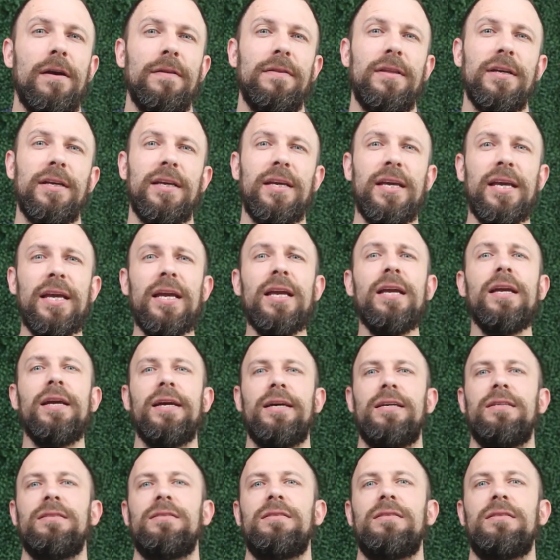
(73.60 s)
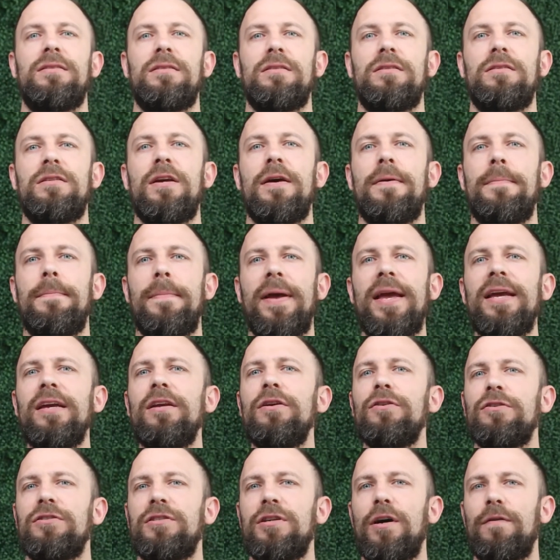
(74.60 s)
The key is to
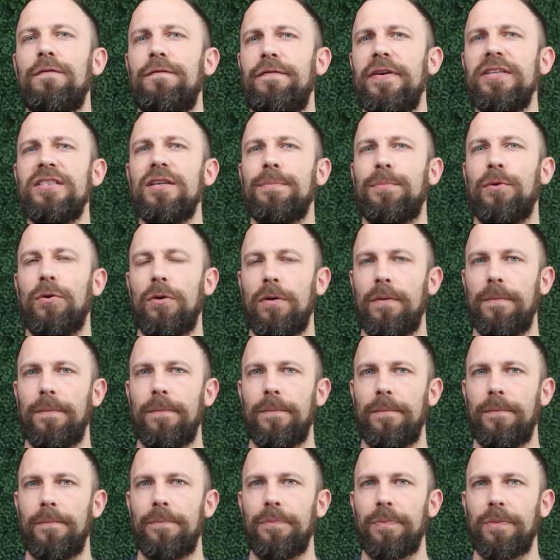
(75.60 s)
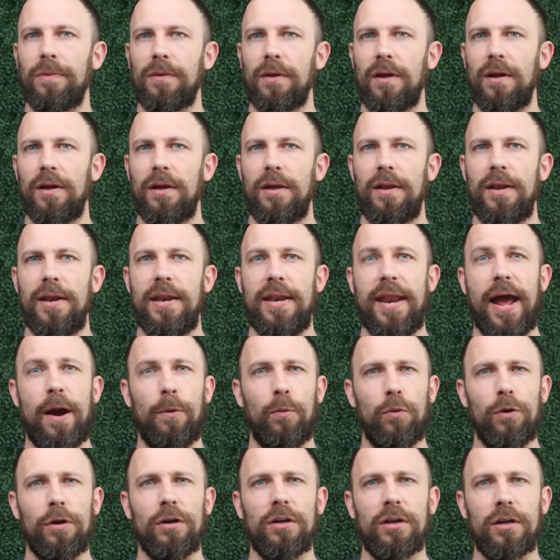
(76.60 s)
make yourself visible,
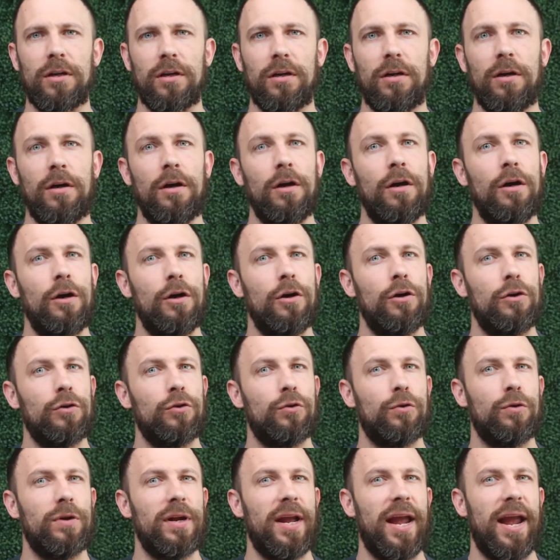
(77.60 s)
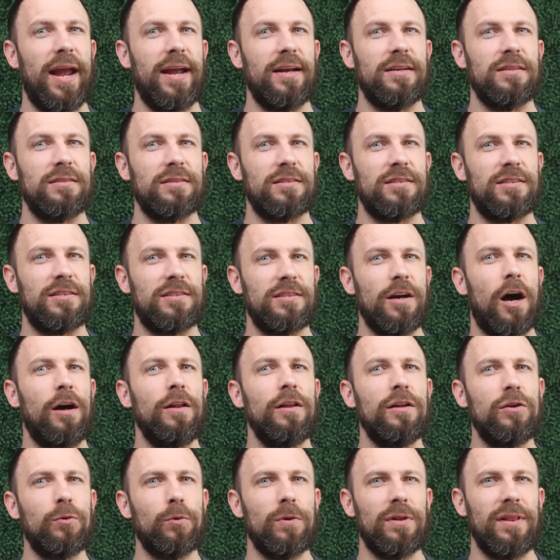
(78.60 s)
network, create
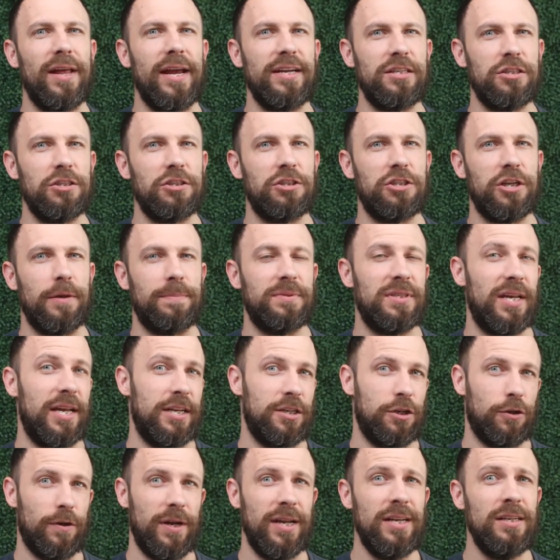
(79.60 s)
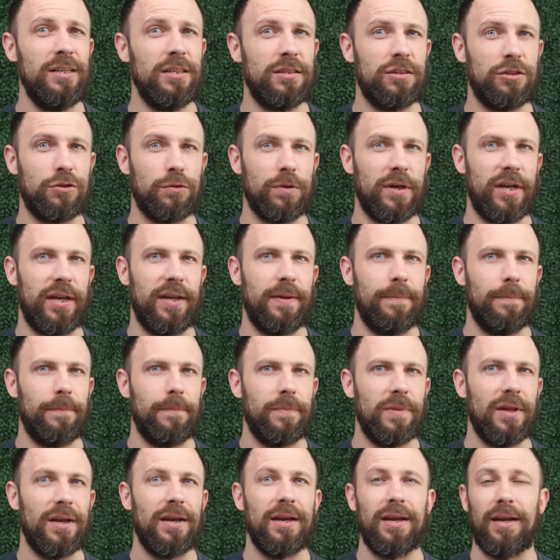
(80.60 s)
solid relationships in your industry,
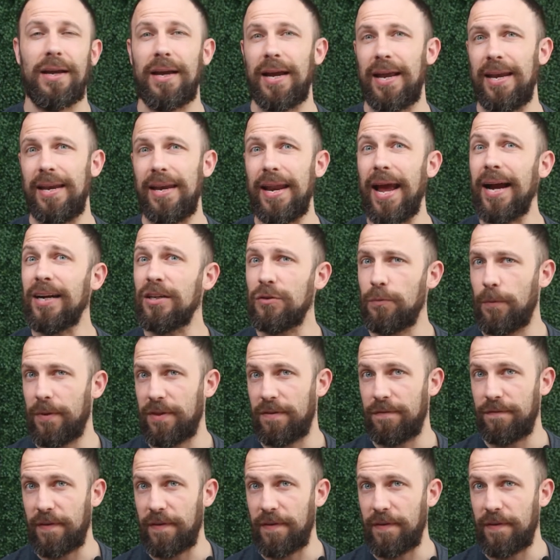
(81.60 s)
connect with